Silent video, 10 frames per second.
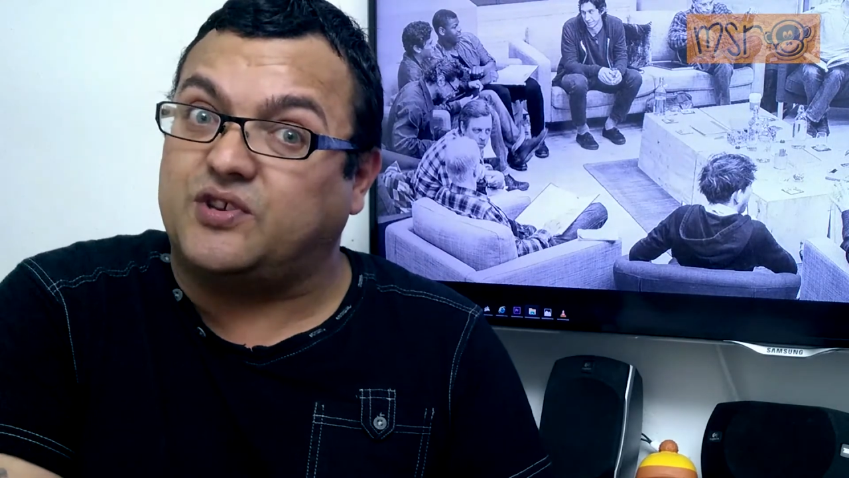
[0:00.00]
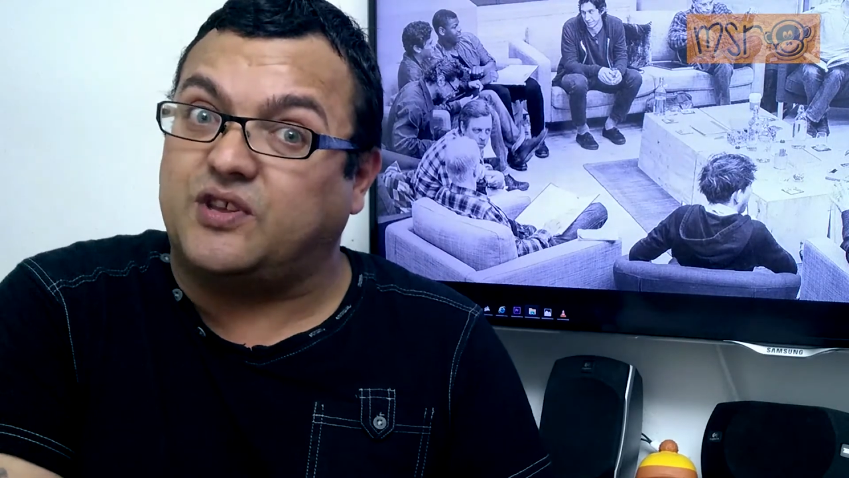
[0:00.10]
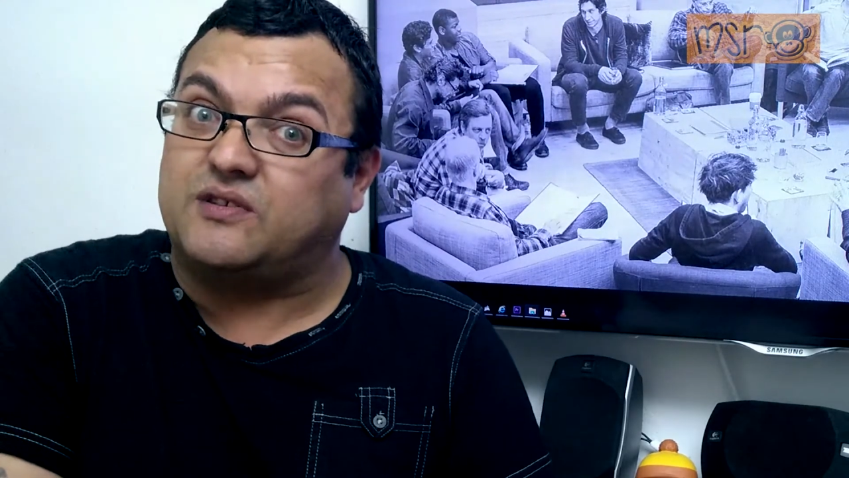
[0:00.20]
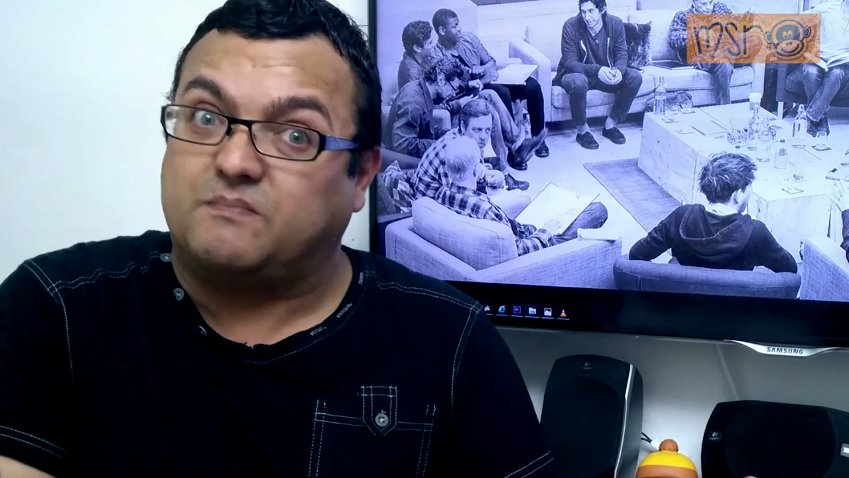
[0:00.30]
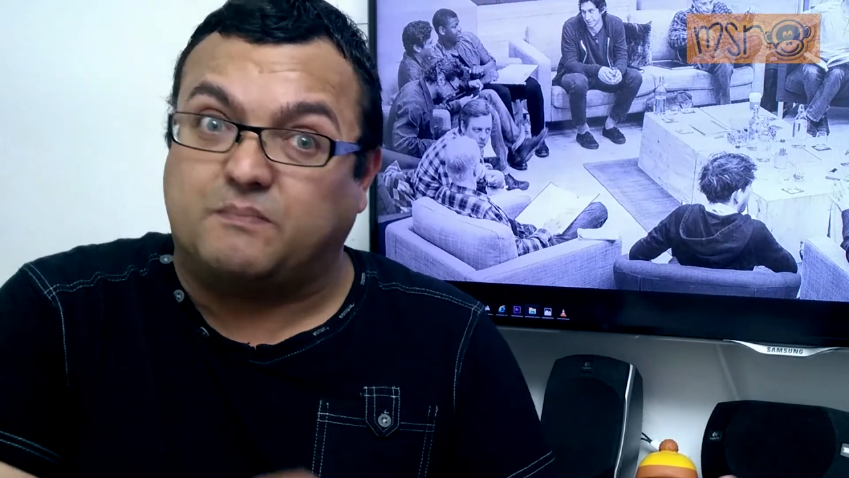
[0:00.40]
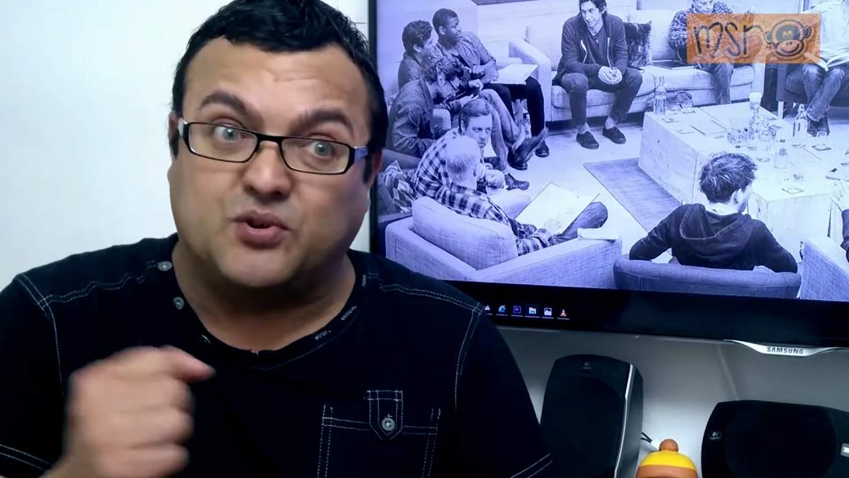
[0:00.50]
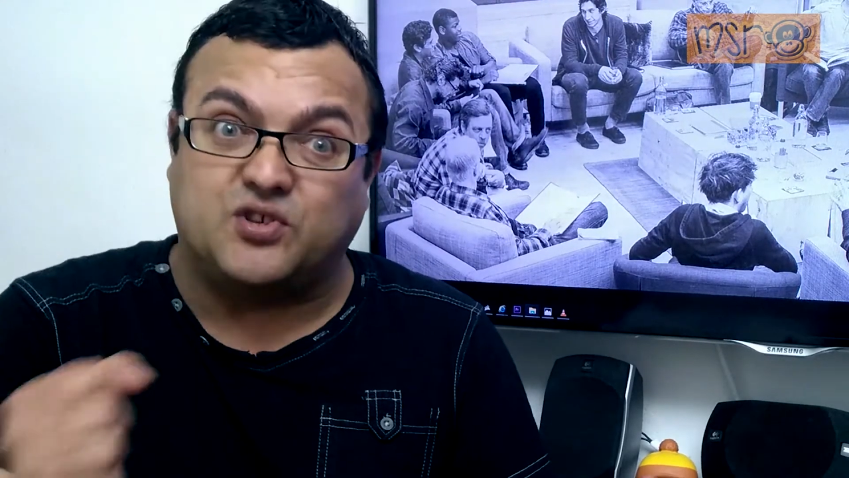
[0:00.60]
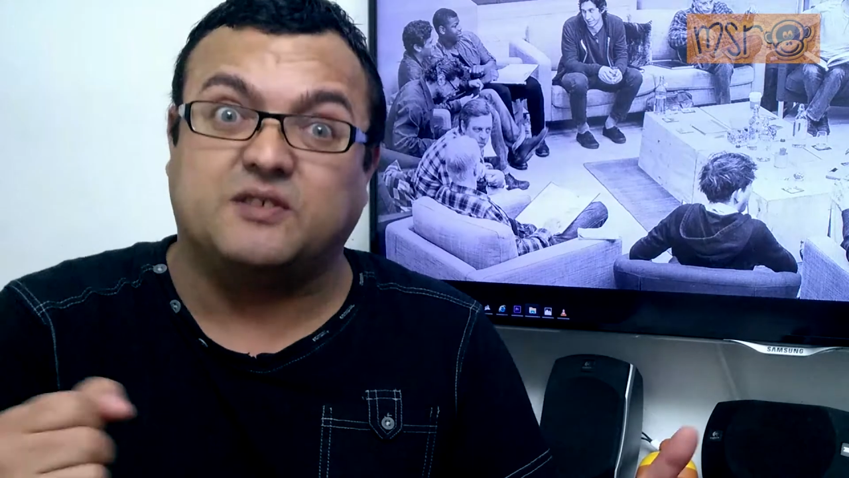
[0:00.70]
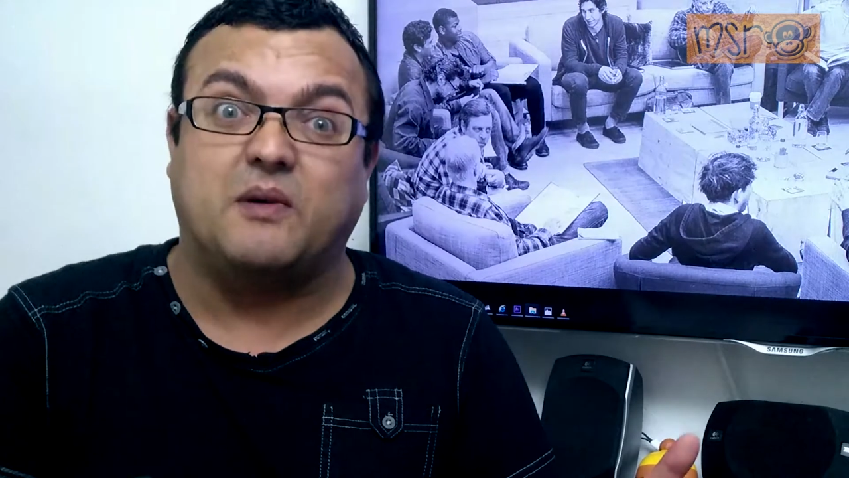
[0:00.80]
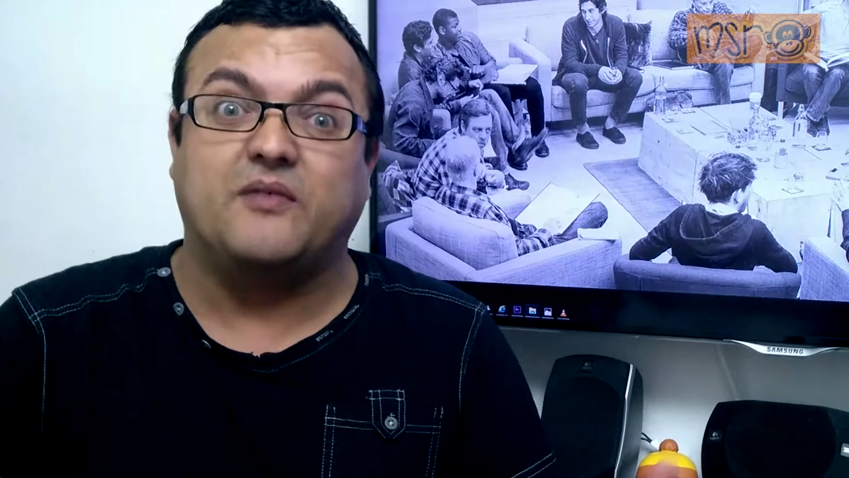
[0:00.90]
that pushes
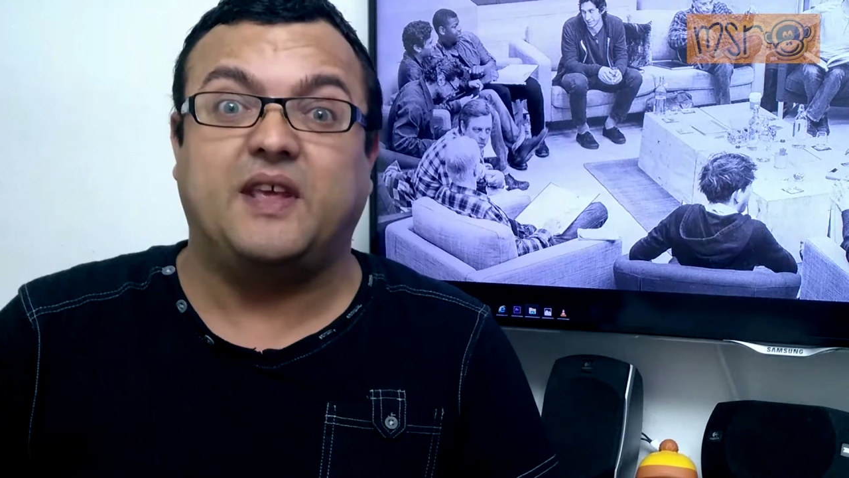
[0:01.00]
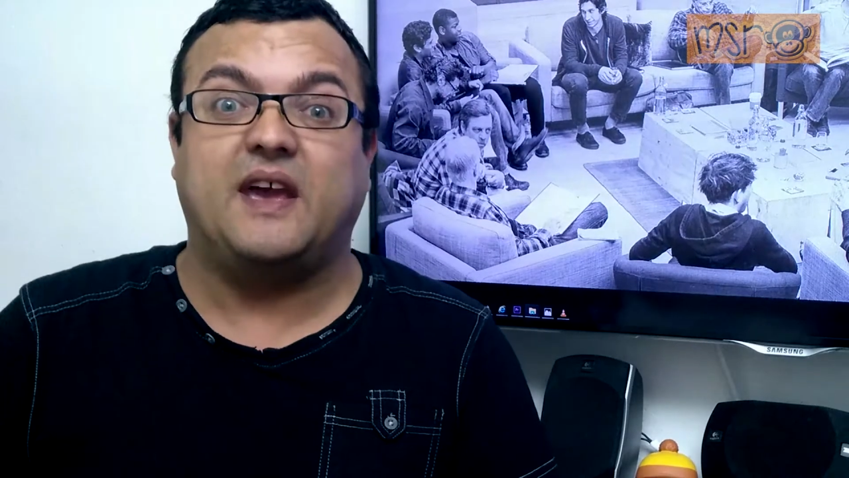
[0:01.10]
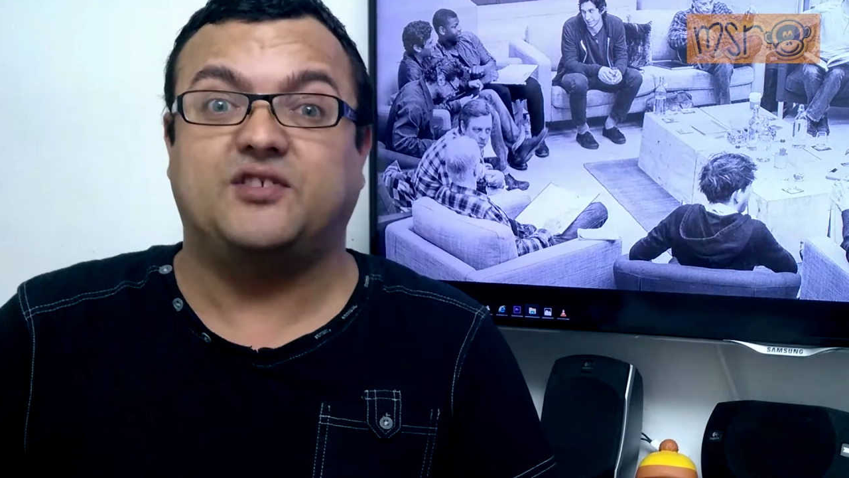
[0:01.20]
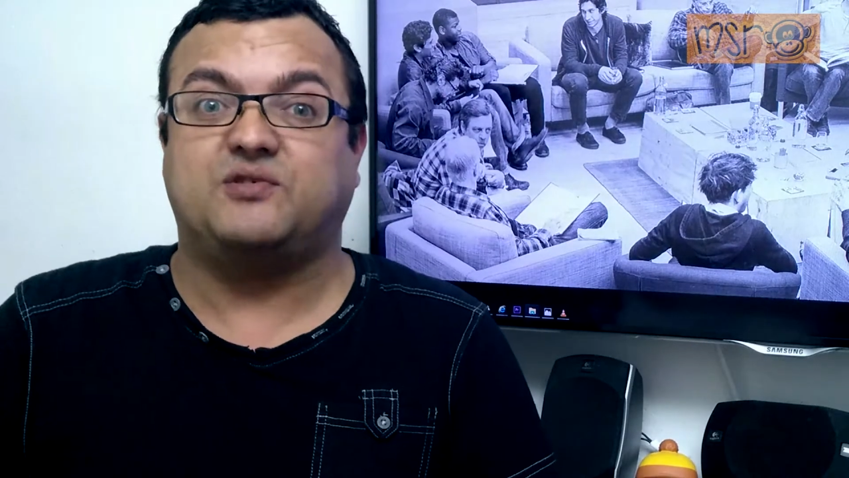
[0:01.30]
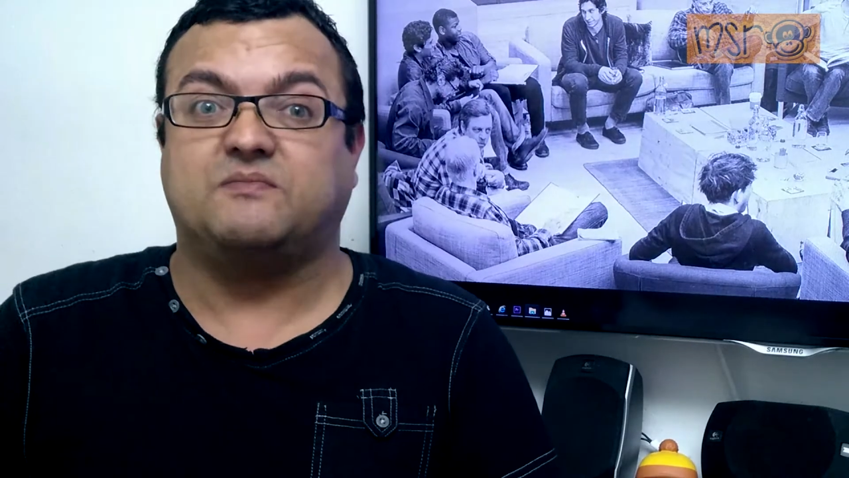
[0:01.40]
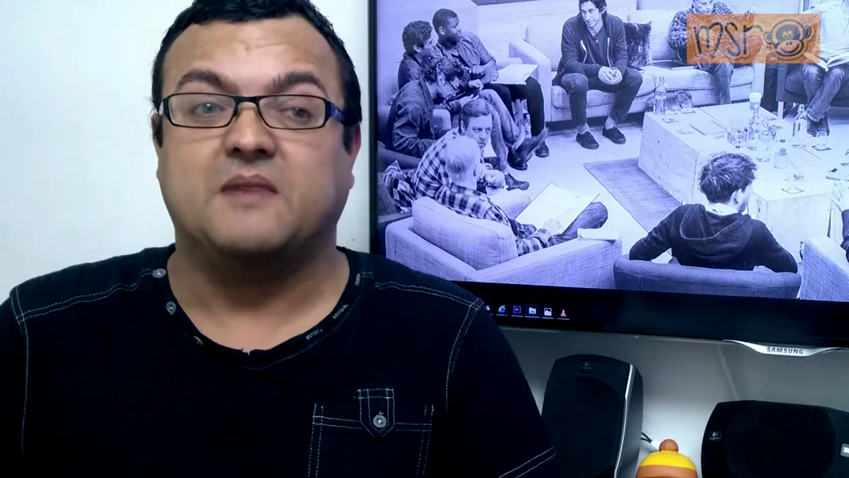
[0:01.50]
him over the edge.